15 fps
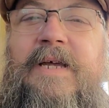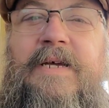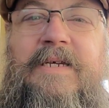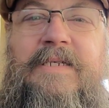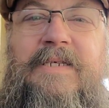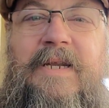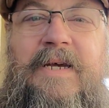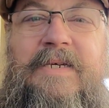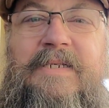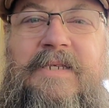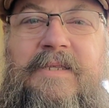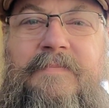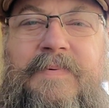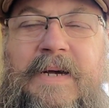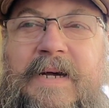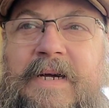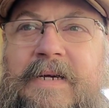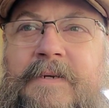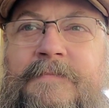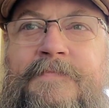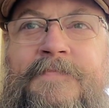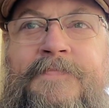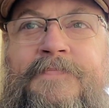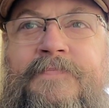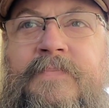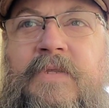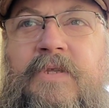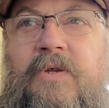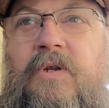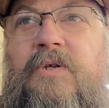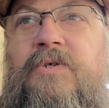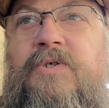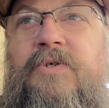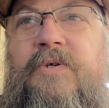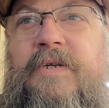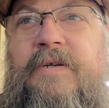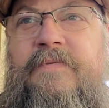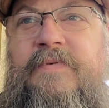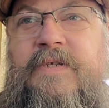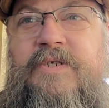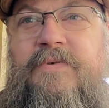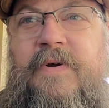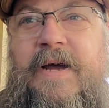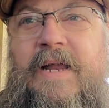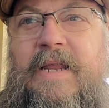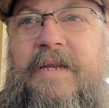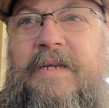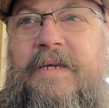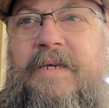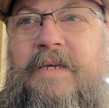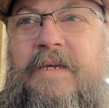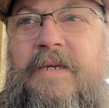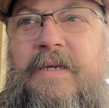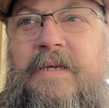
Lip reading: take a slice of the pie, you lose your individuality.